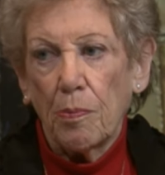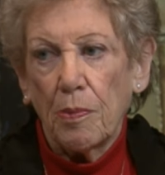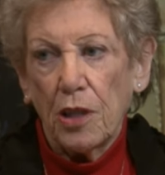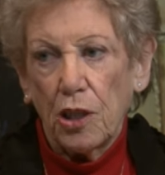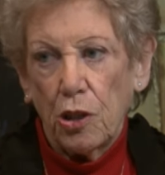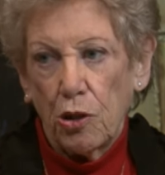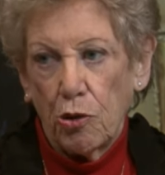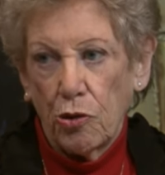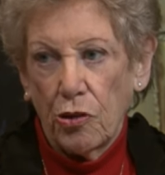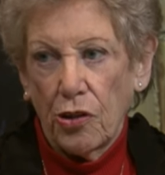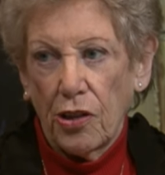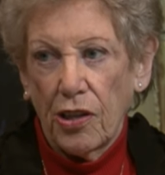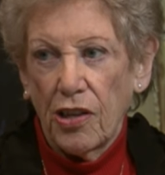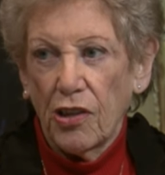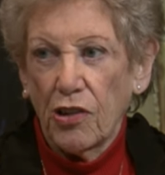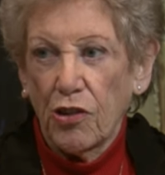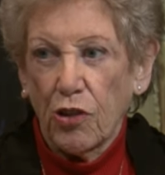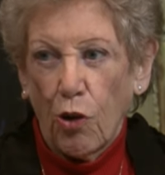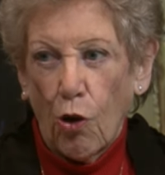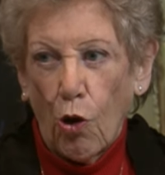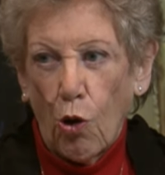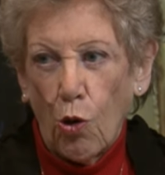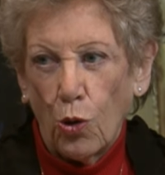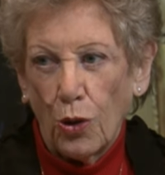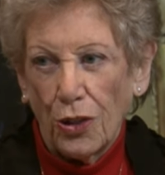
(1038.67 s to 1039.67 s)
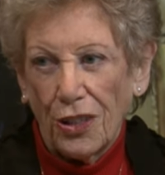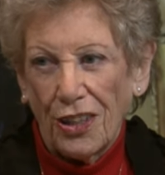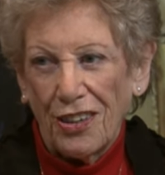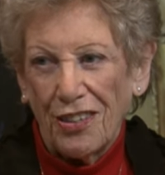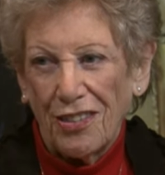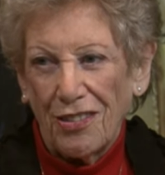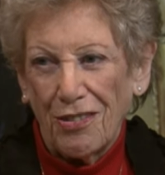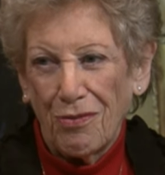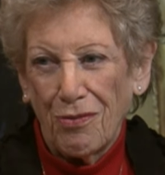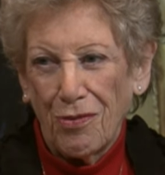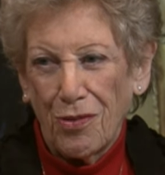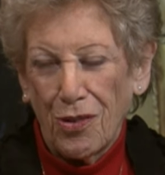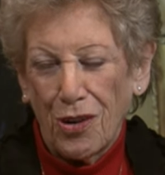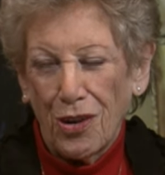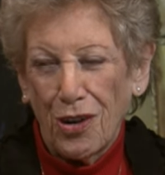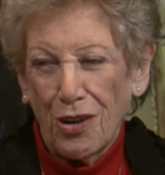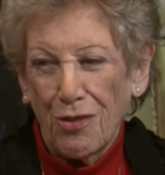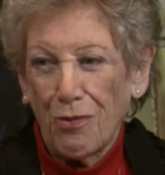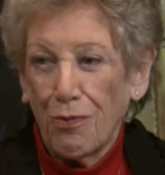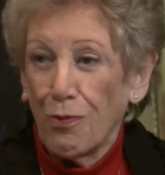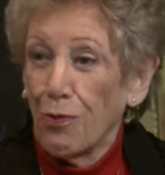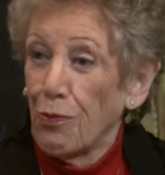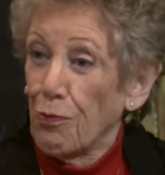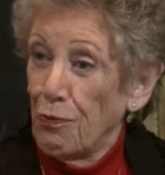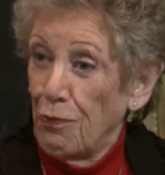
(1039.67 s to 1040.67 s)
but usually is golden for
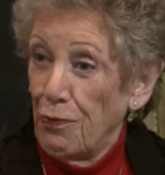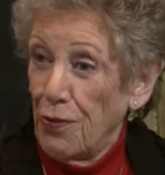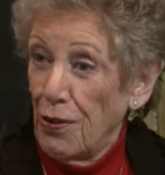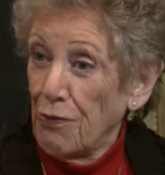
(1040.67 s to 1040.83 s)
mm-hmm.